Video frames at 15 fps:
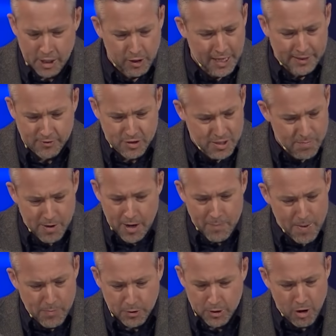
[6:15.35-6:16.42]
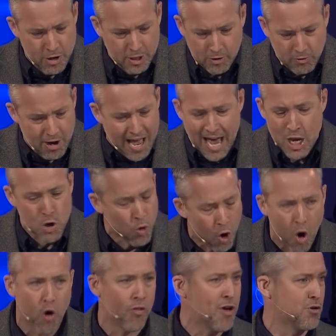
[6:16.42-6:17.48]
you know, like seminary people learn to grunt. I knew
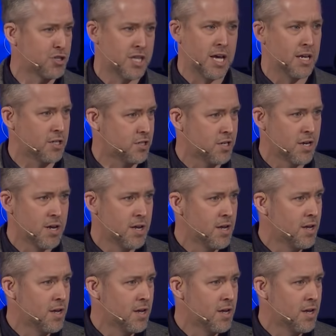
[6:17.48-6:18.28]
all those things.